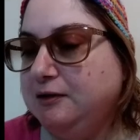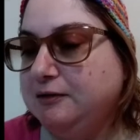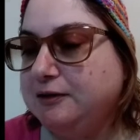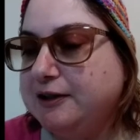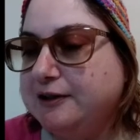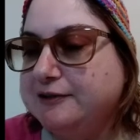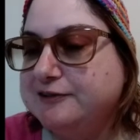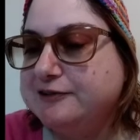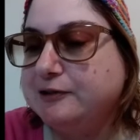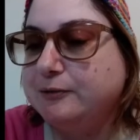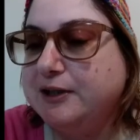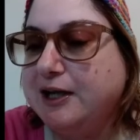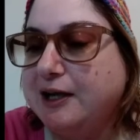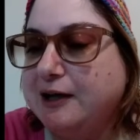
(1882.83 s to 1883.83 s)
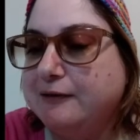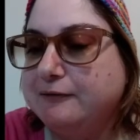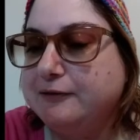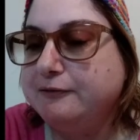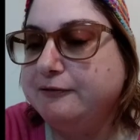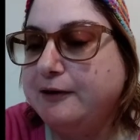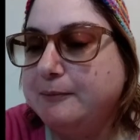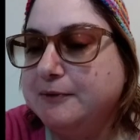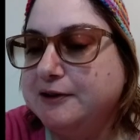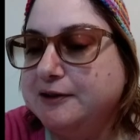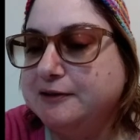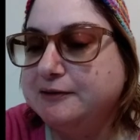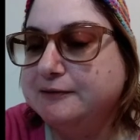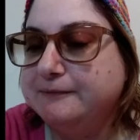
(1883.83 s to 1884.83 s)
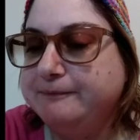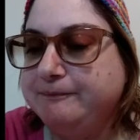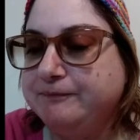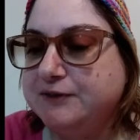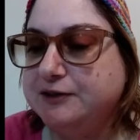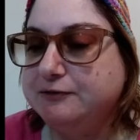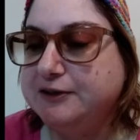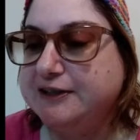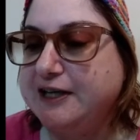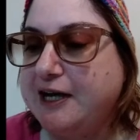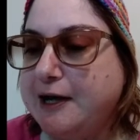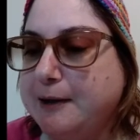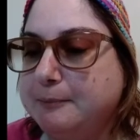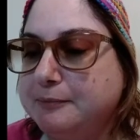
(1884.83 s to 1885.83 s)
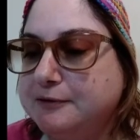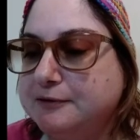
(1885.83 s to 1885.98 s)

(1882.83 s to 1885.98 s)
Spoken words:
Okay, so we have the feminine. Recap.